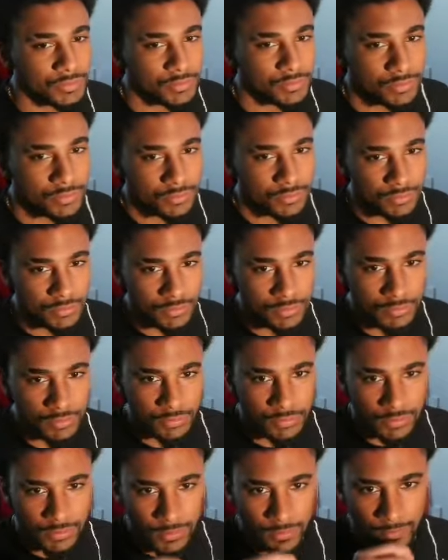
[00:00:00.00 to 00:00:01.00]

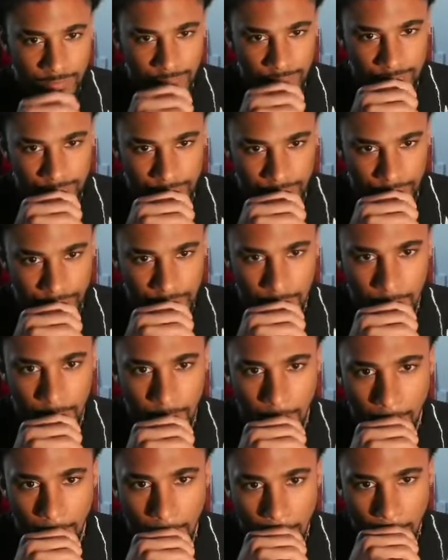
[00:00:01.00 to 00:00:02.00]

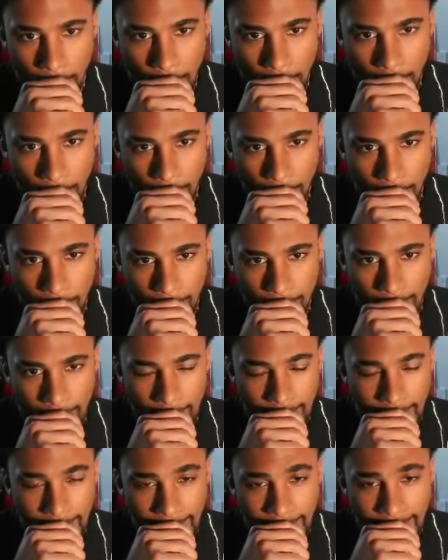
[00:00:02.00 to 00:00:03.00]

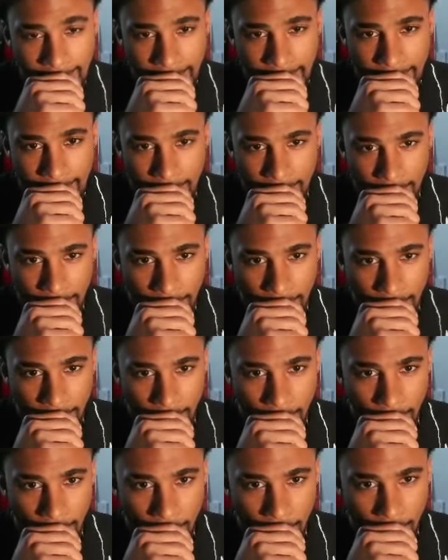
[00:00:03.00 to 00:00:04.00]

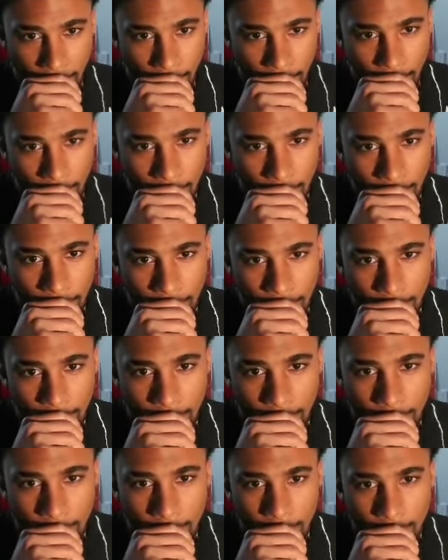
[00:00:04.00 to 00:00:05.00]

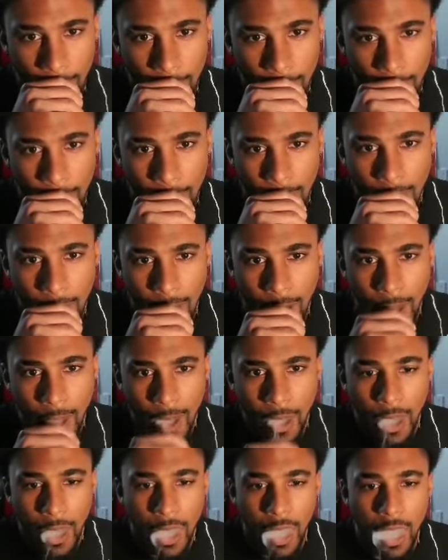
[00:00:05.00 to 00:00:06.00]

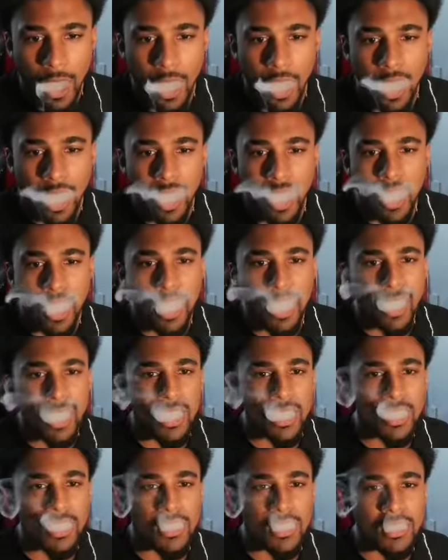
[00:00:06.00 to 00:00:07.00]

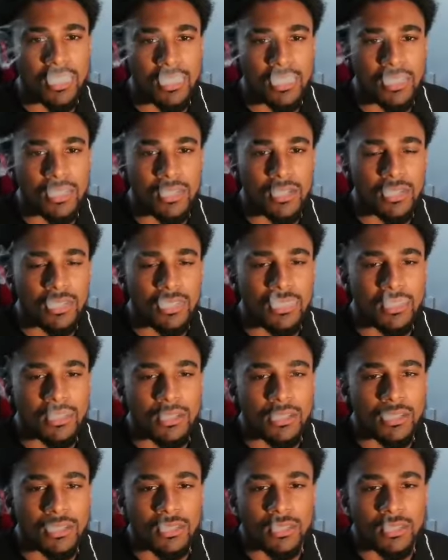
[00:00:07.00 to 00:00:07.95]
This person isn't speaking.